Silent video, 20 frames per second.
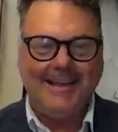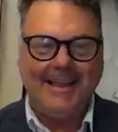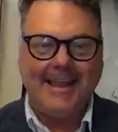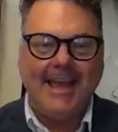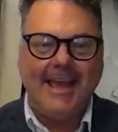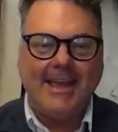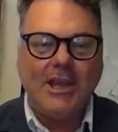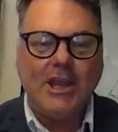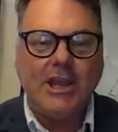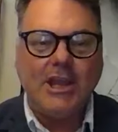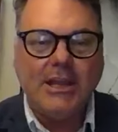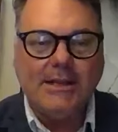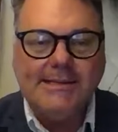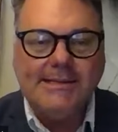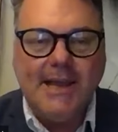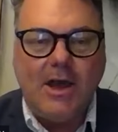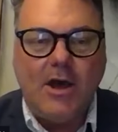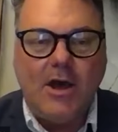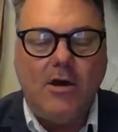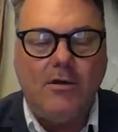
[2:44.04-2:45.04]
yeah, you can
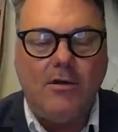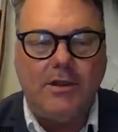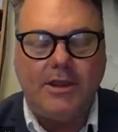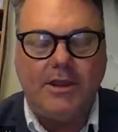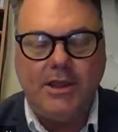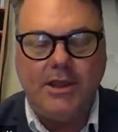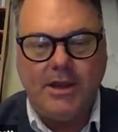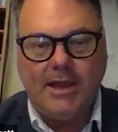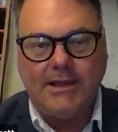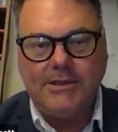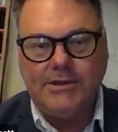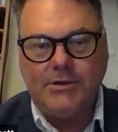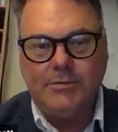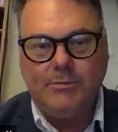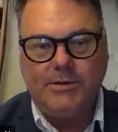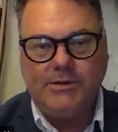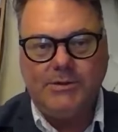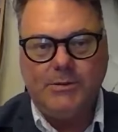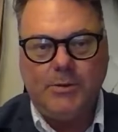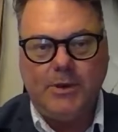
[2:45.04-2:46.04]
tell the connection
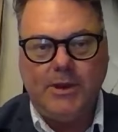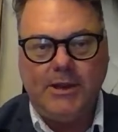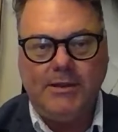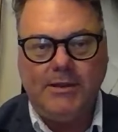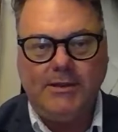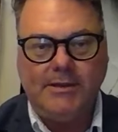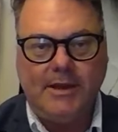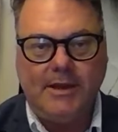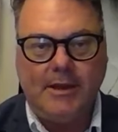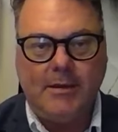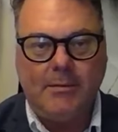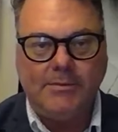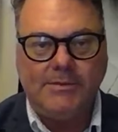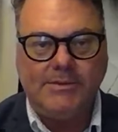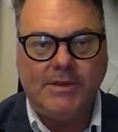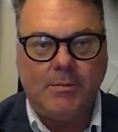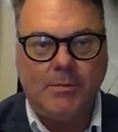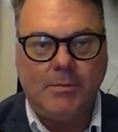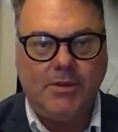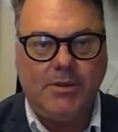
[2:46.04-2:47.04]
between um,
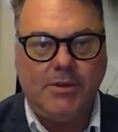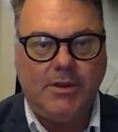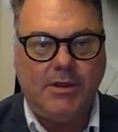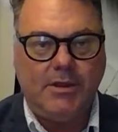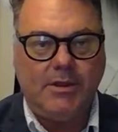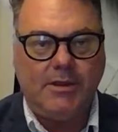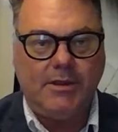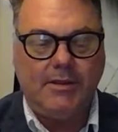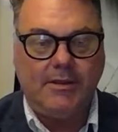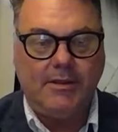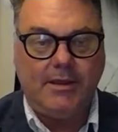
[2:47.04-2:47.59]
some of the,